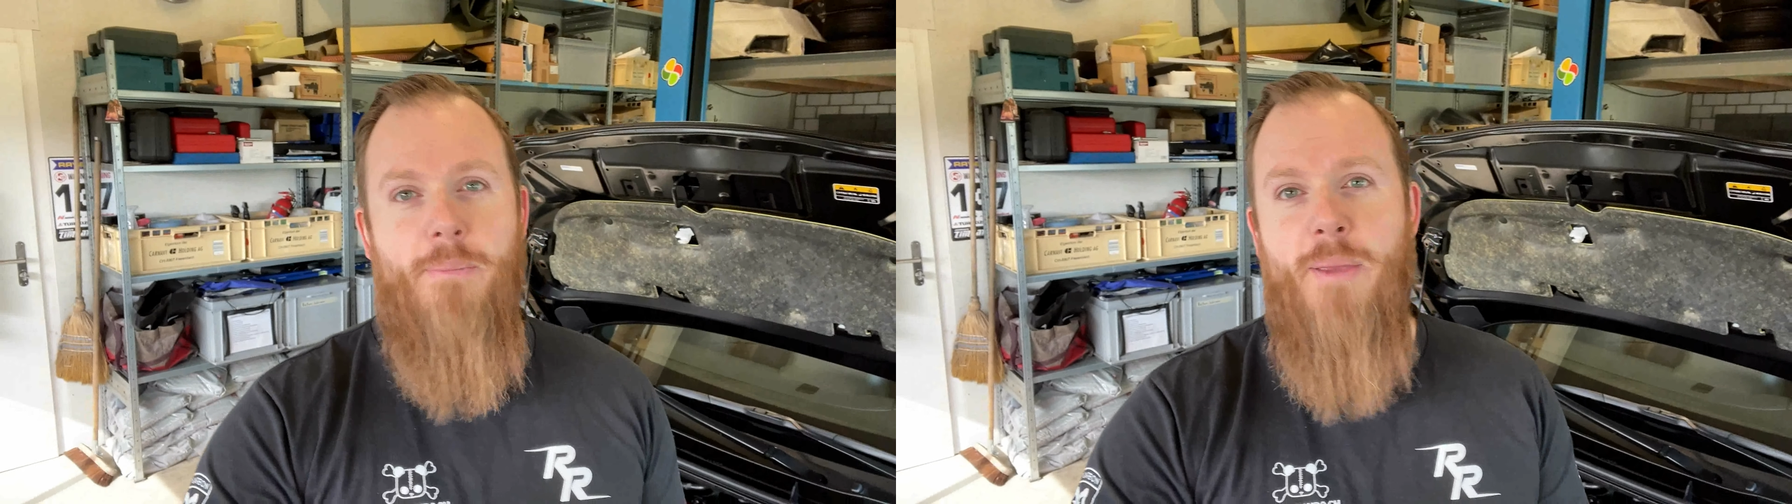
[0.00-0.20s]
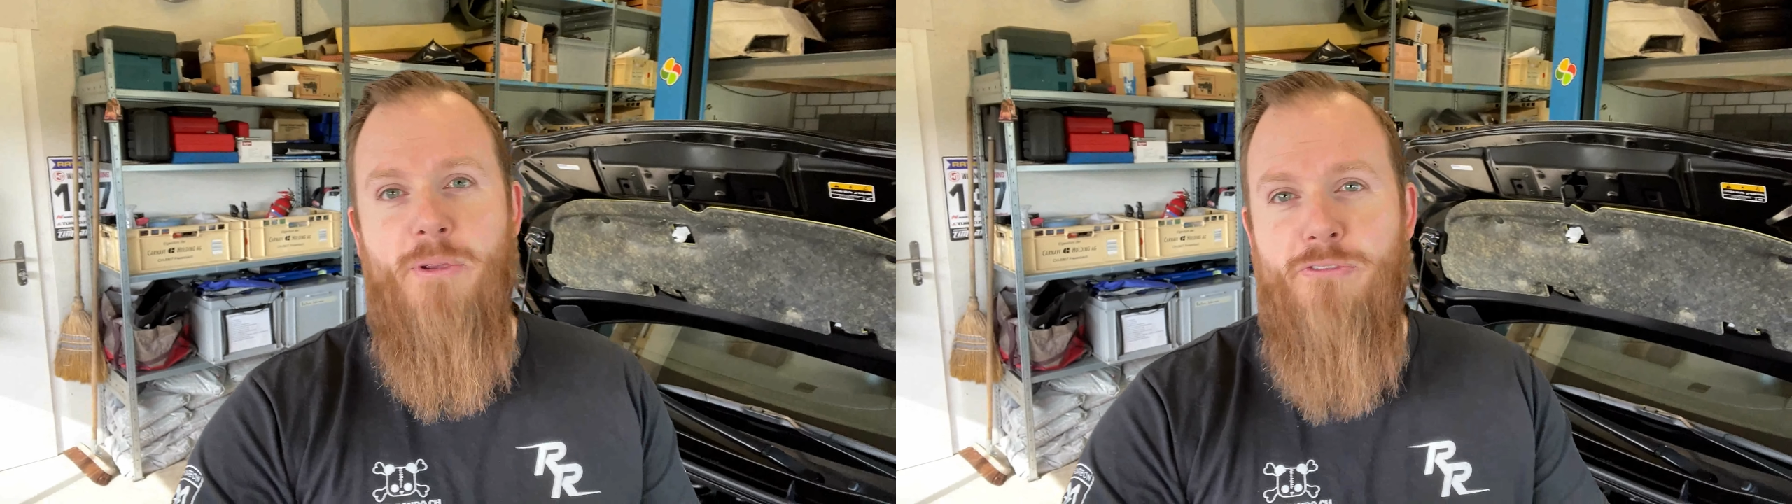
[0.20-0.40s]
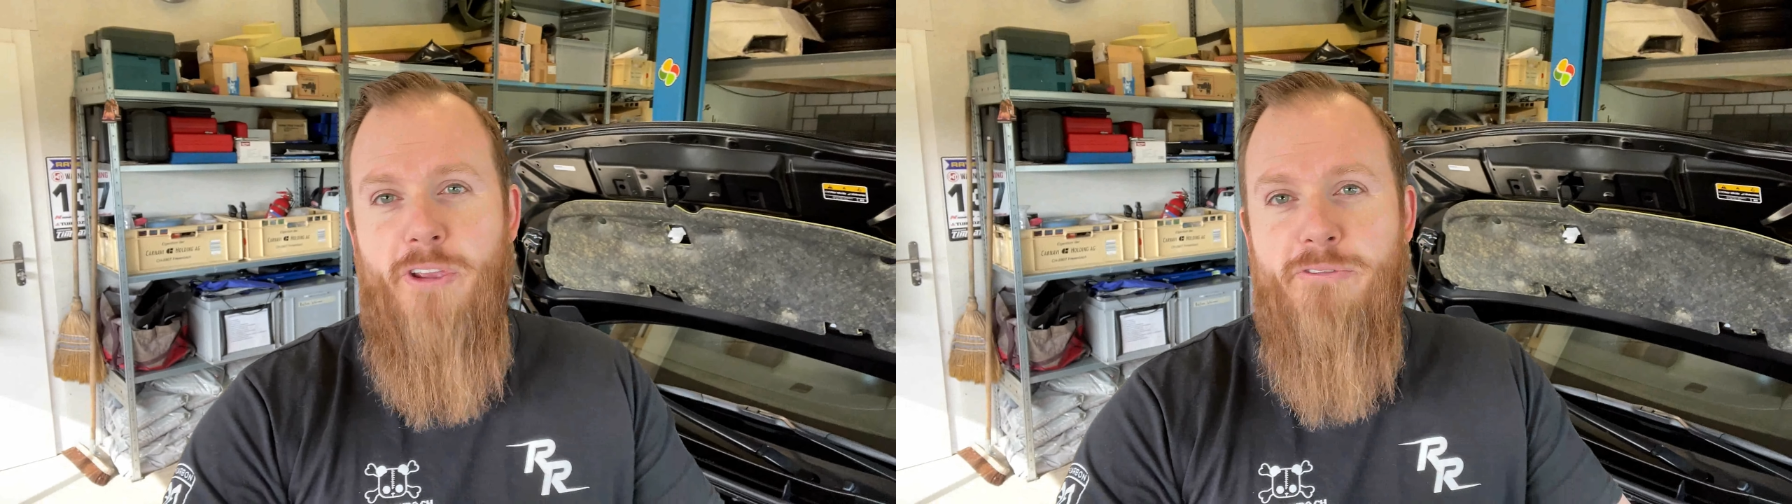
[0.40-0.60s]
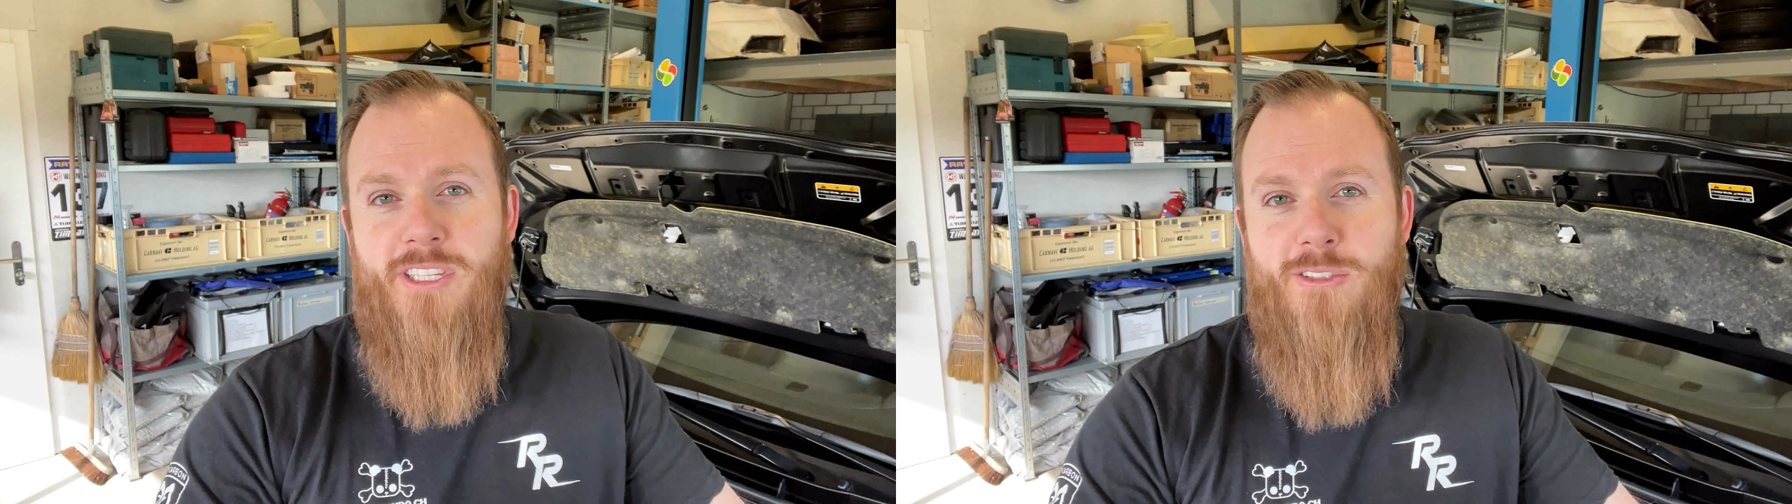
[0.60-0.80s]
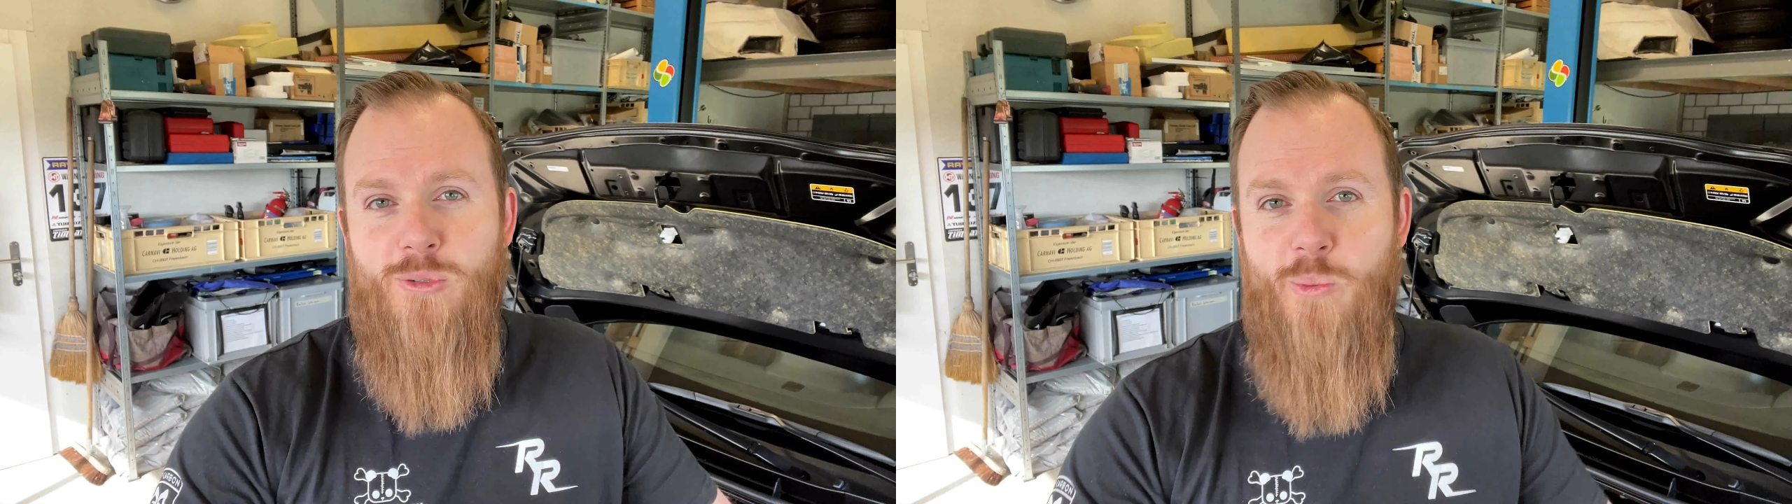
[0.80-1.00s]
maybe
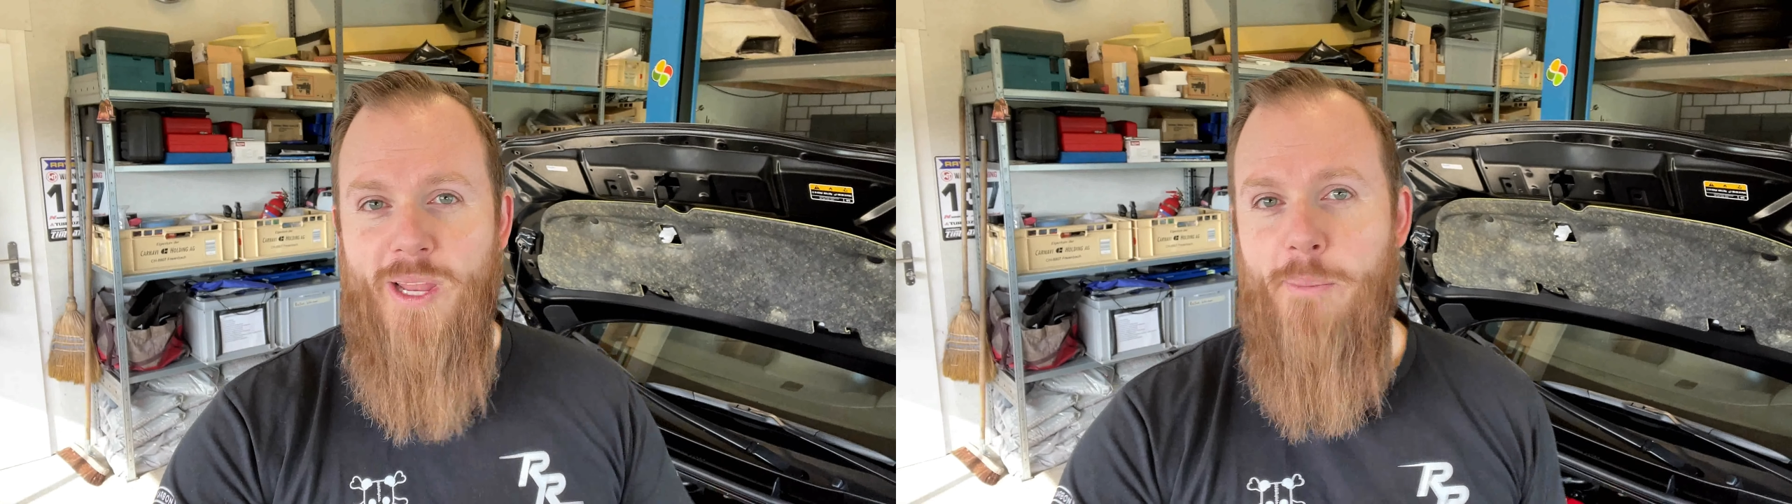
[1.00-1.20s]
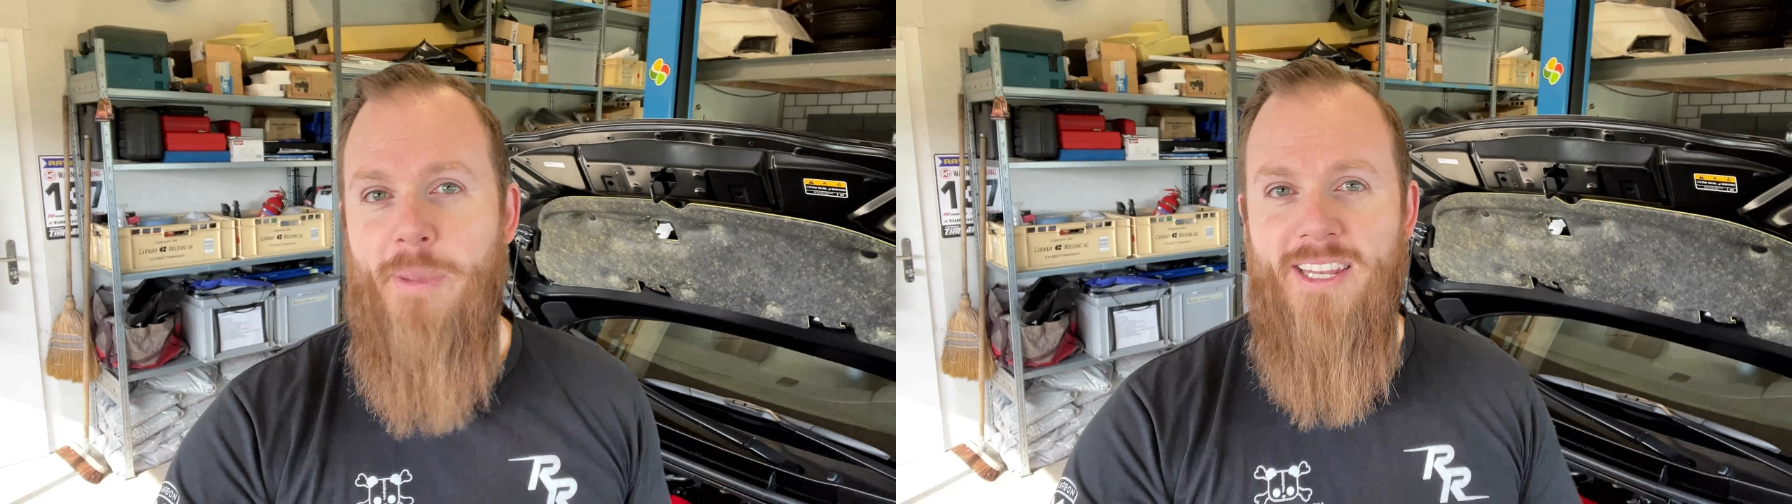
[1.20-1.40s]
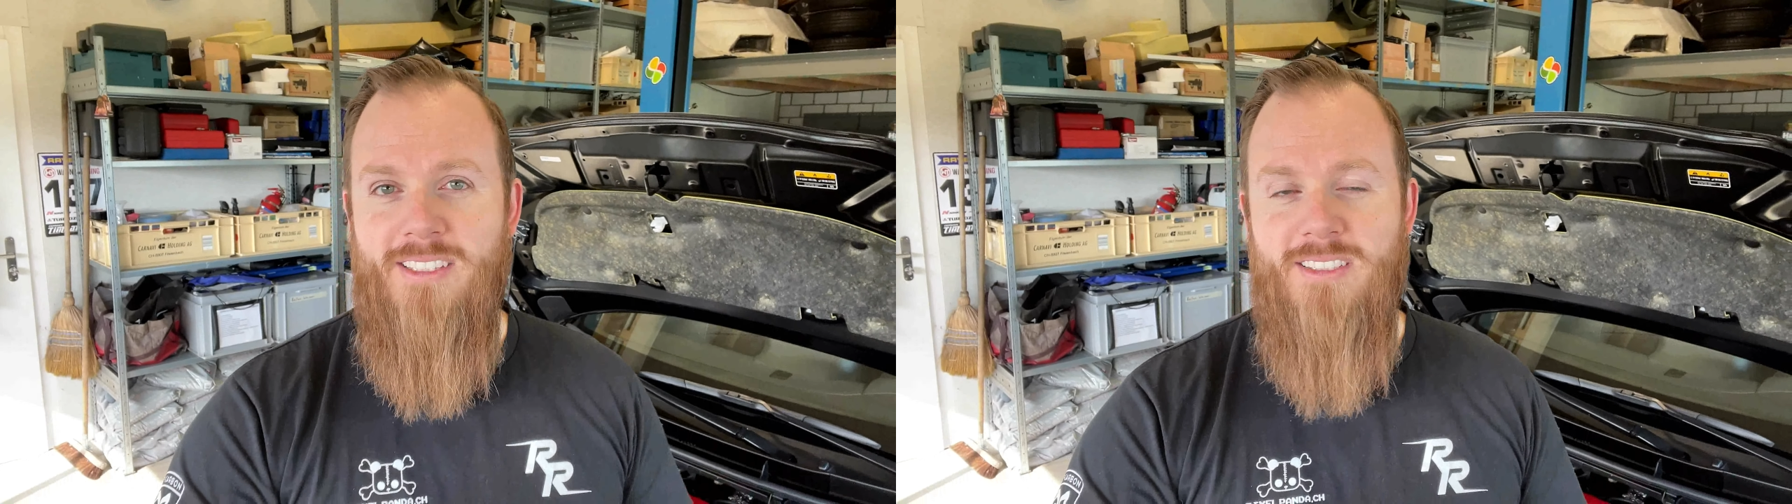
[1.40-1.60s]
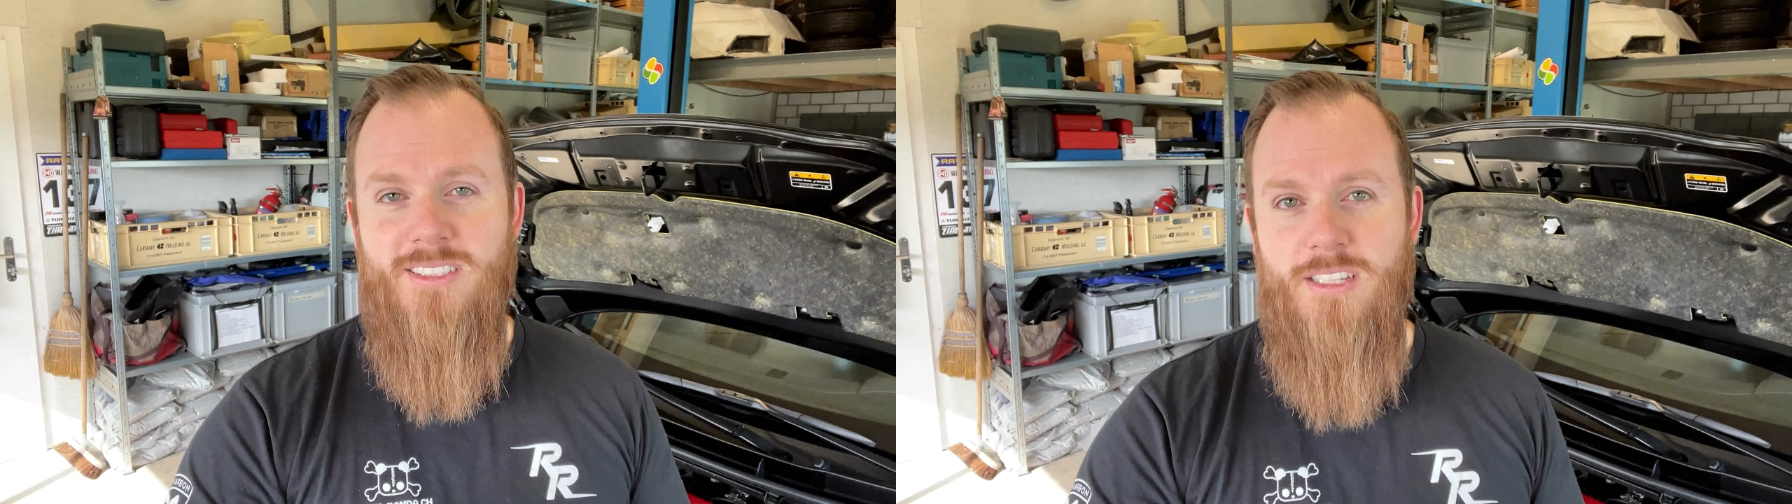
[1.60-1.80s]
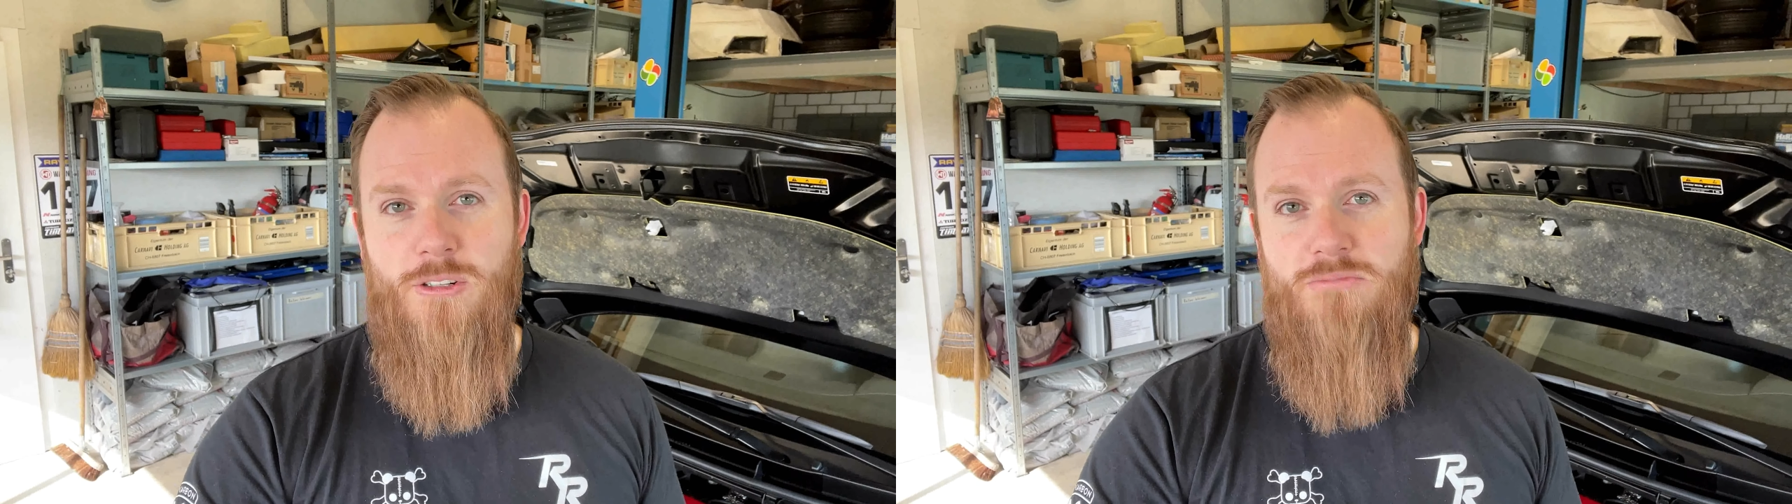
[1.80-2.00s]
15 to 20 minutes.
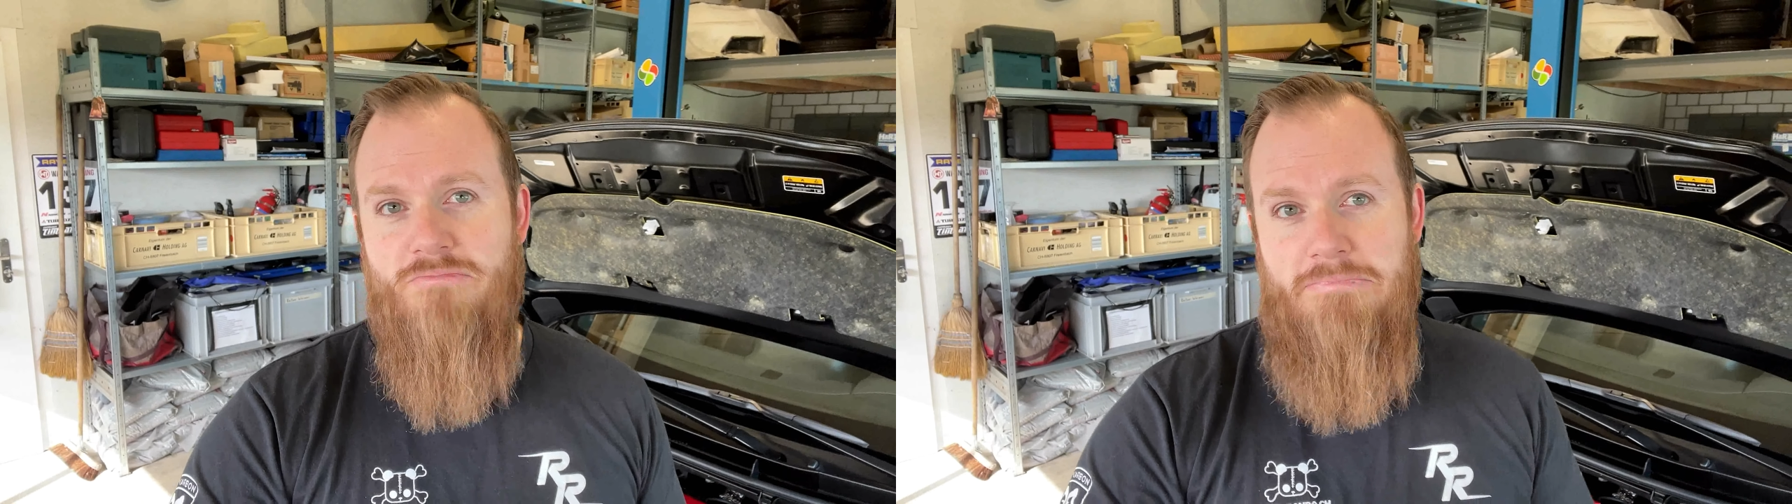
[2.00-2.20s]
So